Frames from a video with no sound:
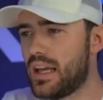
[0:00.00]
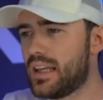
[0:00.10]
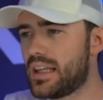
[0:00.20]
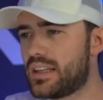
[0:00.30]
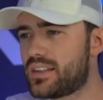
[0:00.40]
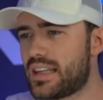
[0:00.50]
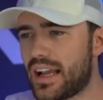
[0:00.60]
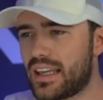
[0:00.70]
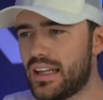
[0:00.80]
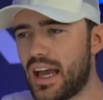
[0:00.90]
The
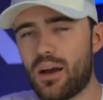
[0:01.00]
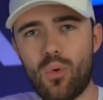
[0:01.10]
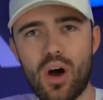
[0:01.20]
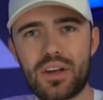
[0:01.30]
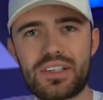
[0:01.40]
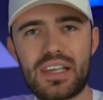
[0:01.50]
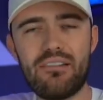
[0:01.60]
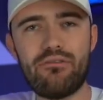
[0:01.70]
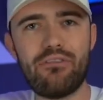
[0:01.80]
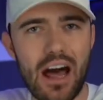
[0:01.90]
second, I wanna
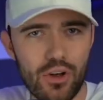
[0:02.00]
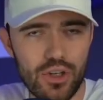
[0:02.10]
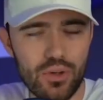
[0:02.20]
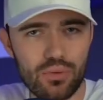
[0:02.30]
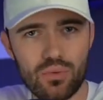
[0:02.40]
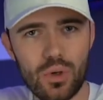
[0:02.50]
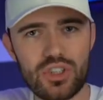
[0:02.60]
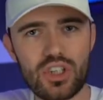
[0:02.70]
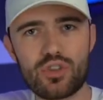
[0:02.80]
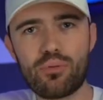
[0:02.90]
say value,
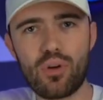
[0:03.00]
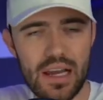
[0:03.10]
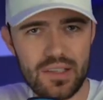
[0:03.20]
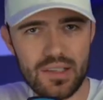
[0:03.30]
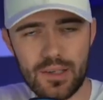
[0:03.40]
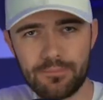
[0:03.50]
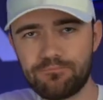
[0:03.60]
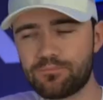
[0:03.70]
which is price